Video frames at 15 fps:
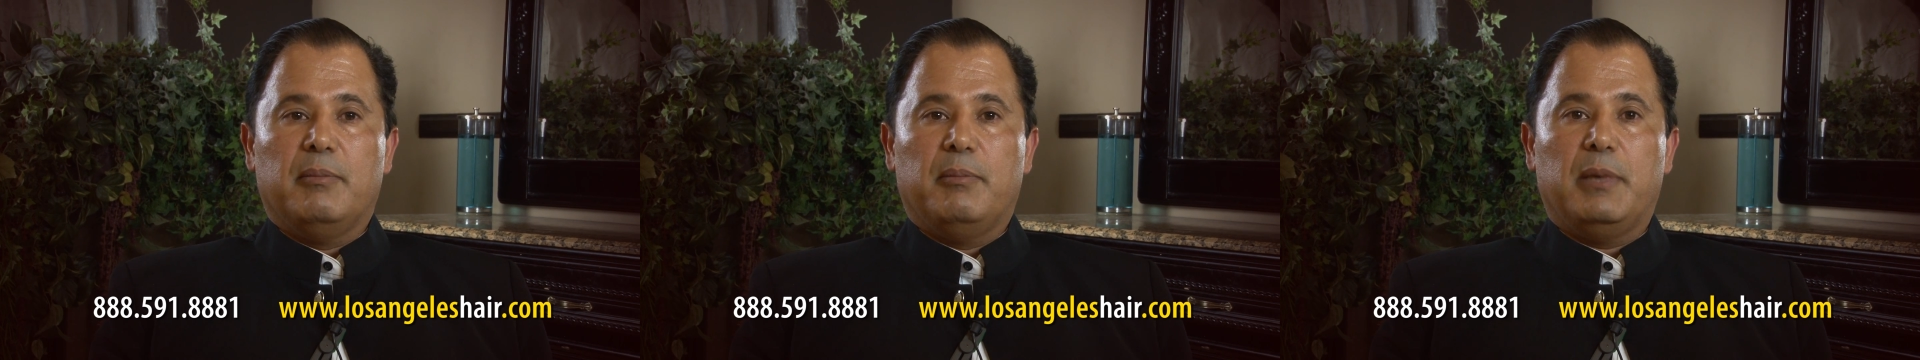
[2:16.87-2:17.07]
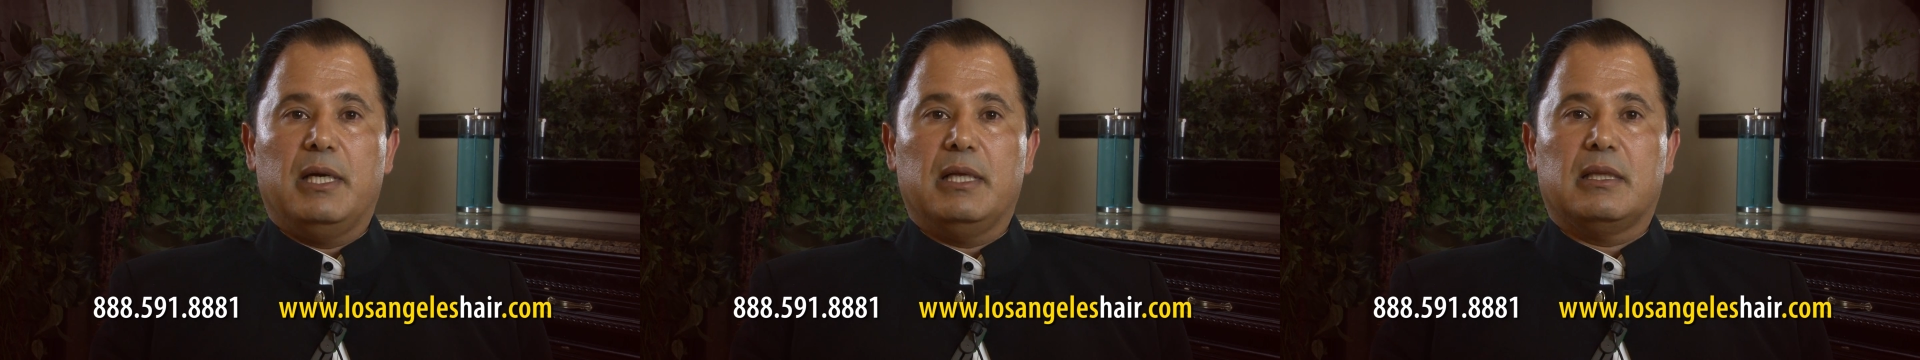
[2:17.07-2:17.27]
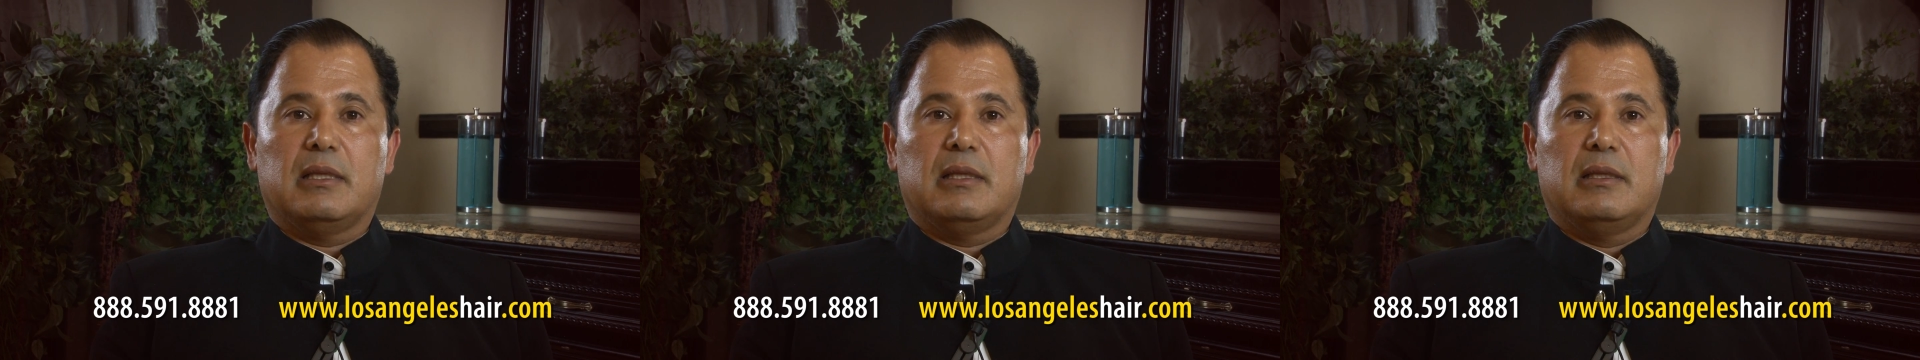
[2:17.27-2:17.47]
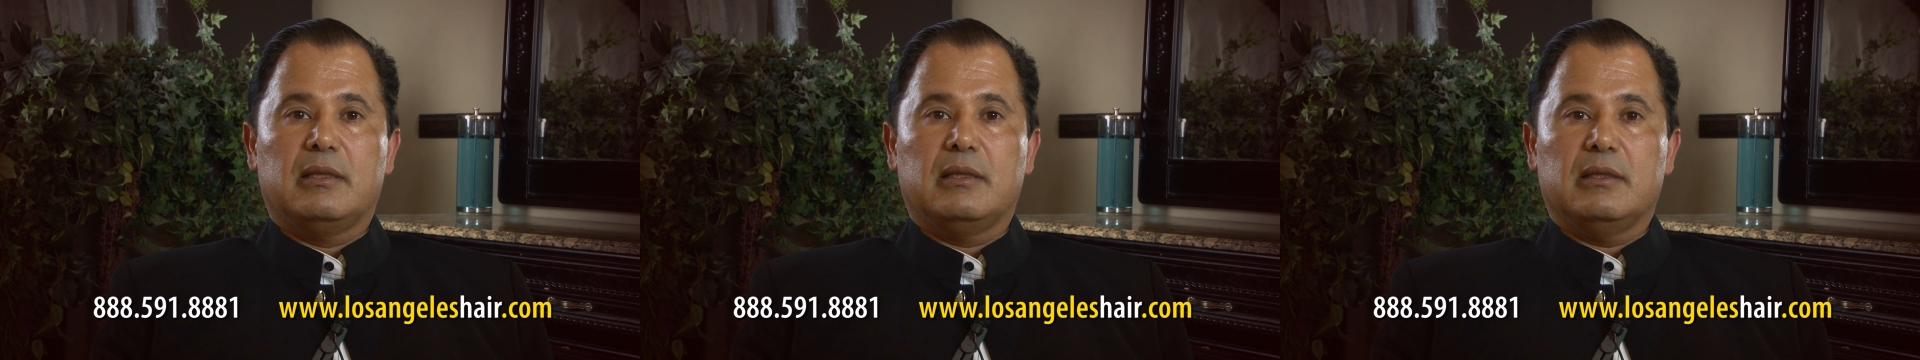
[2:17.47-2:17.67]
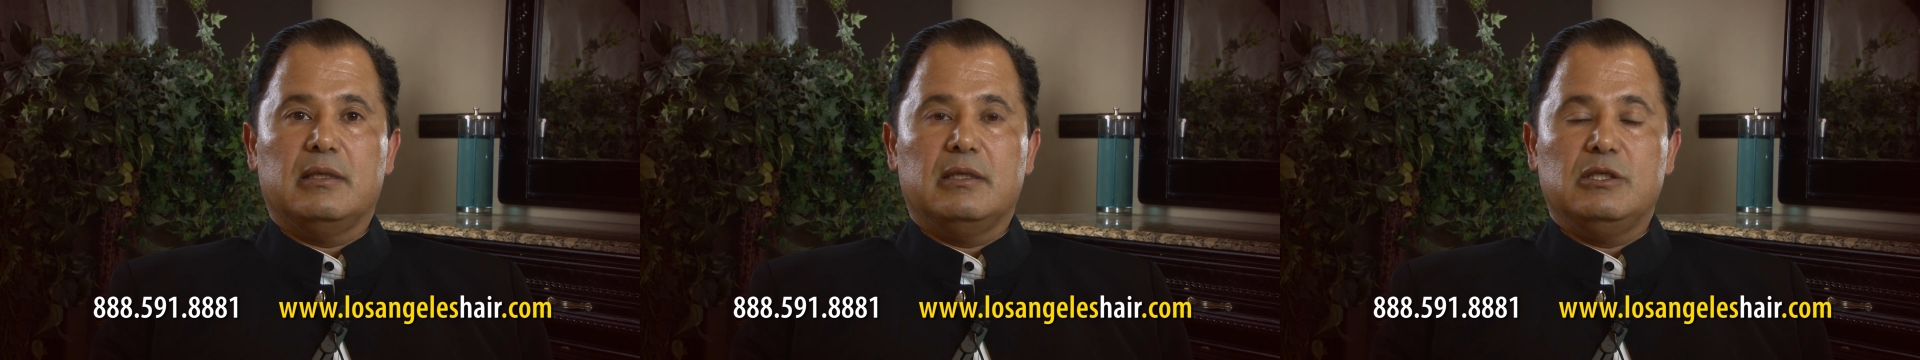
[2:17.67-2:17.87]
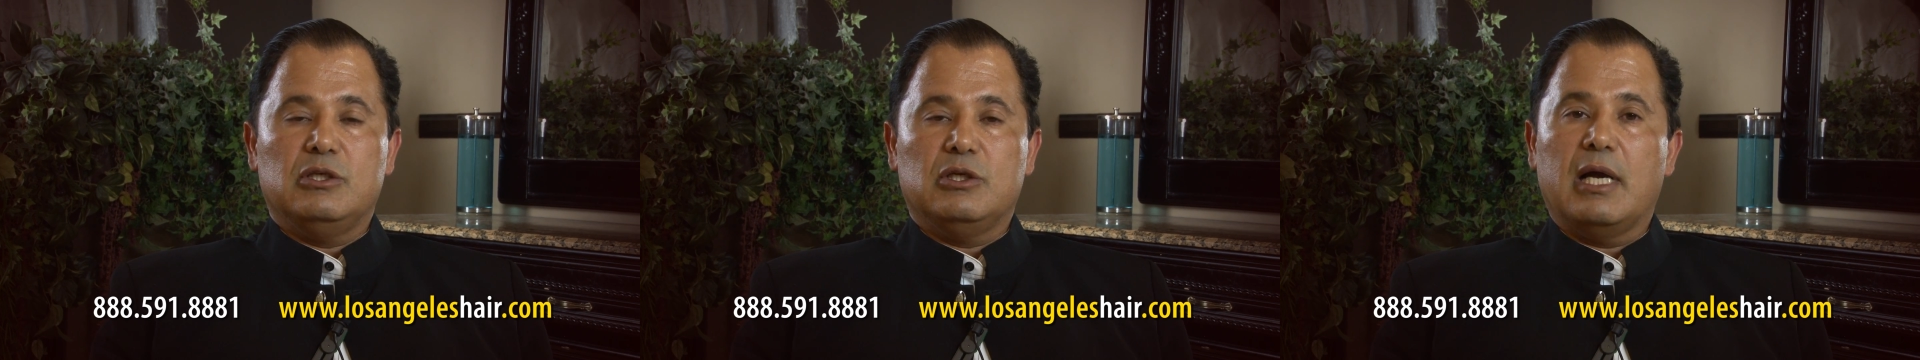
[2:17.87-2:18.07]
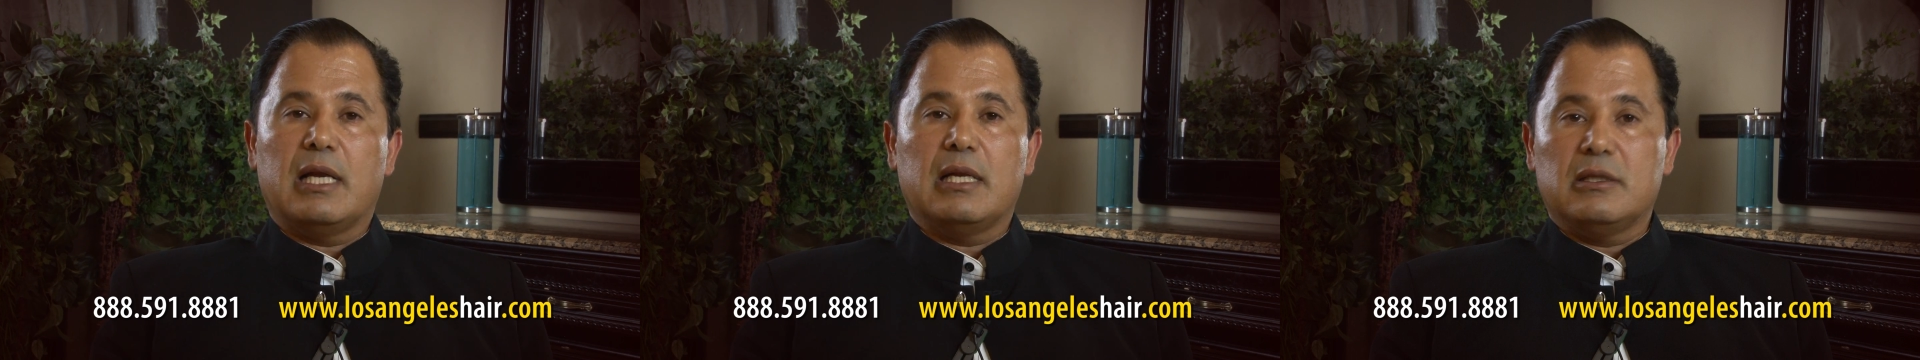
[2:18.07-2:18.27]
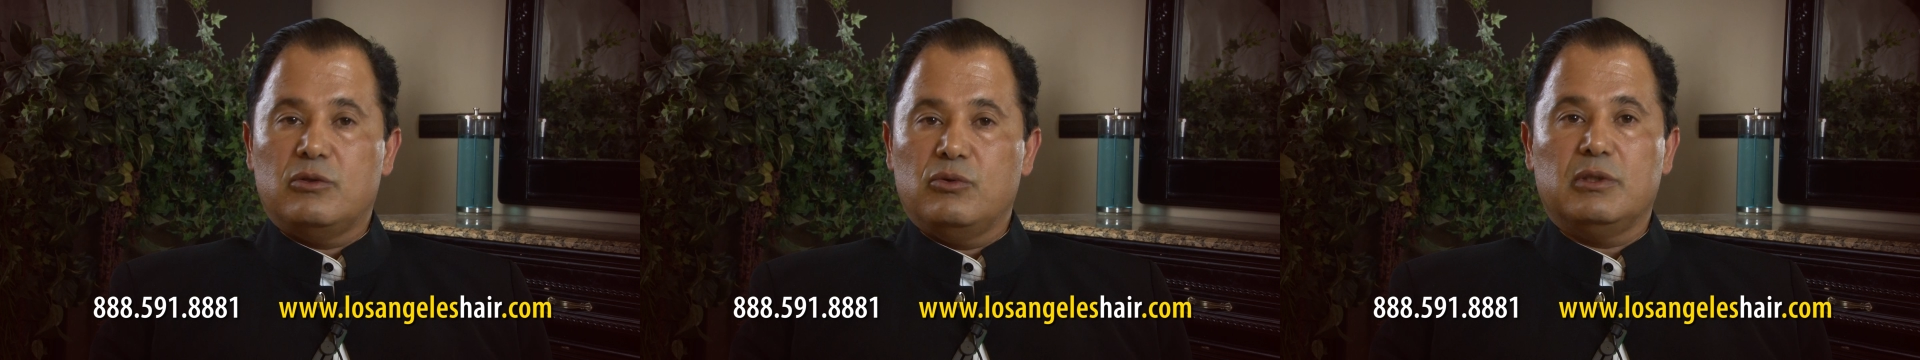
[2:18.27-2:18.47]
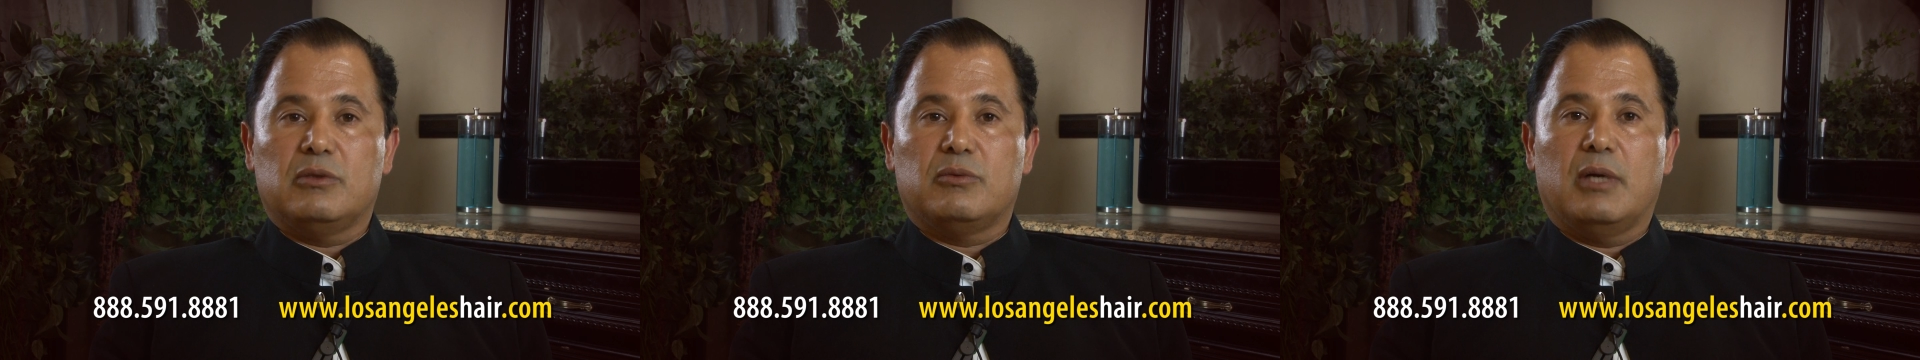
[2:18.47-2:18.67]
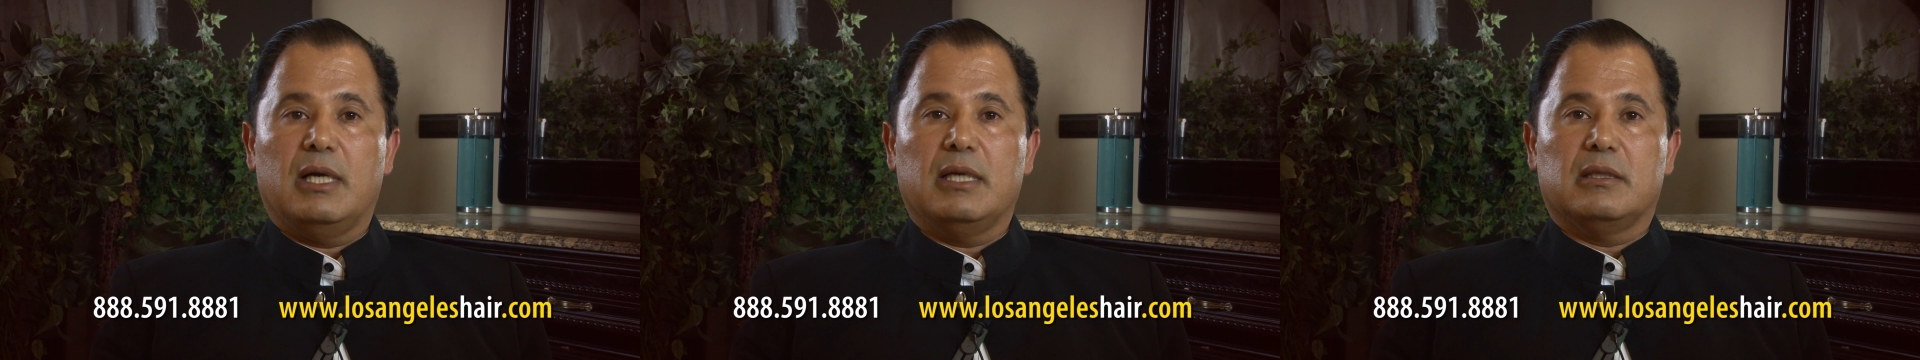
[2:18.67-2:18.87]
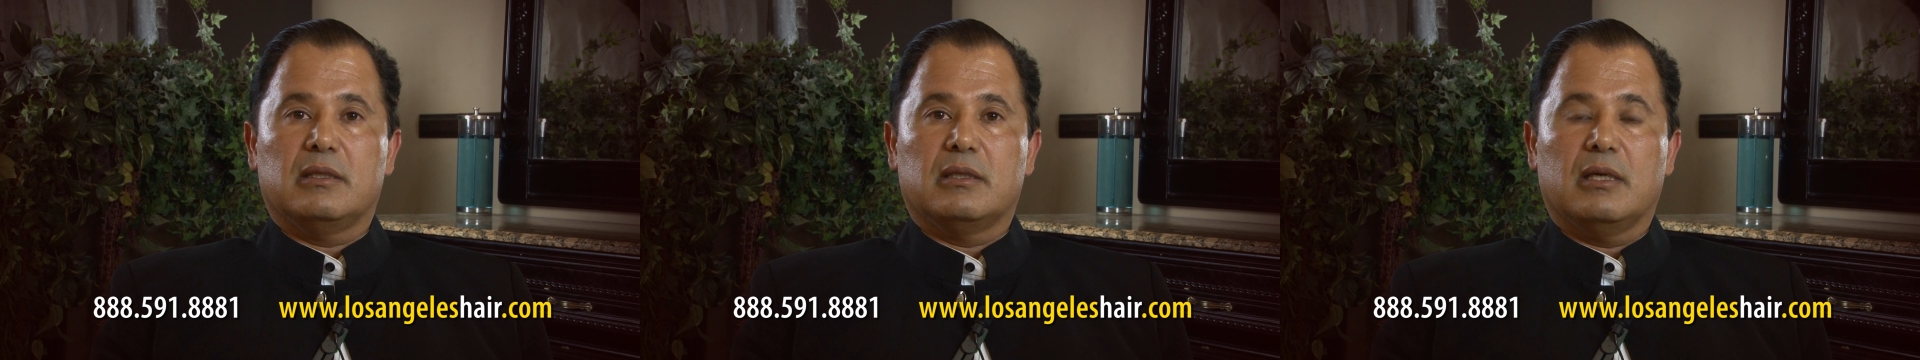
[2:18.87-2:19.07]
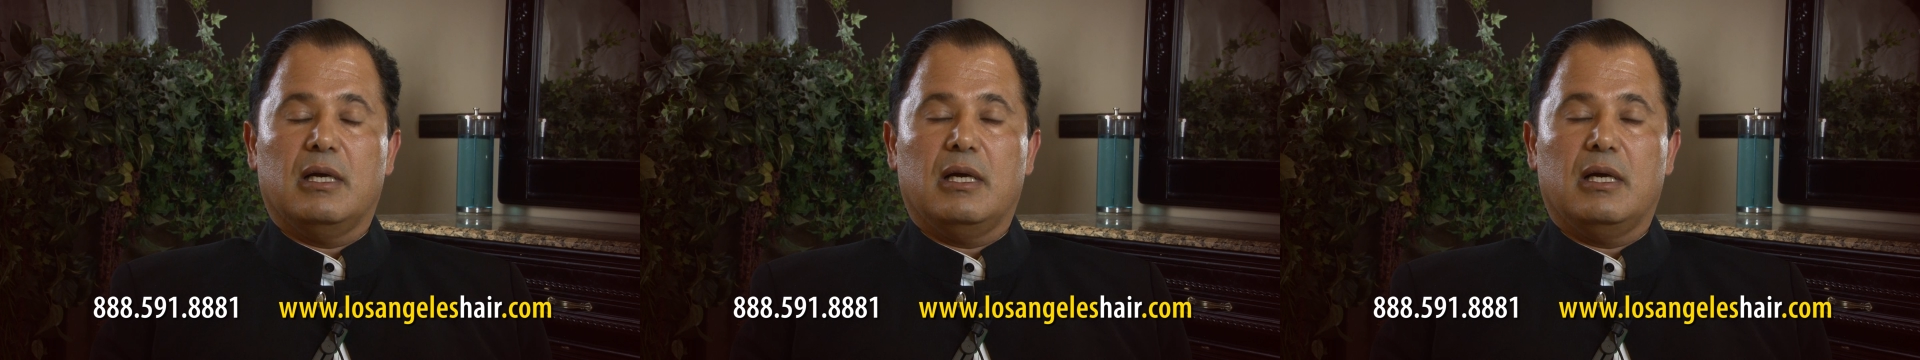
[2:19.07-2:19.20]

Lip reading: but you got to do it right.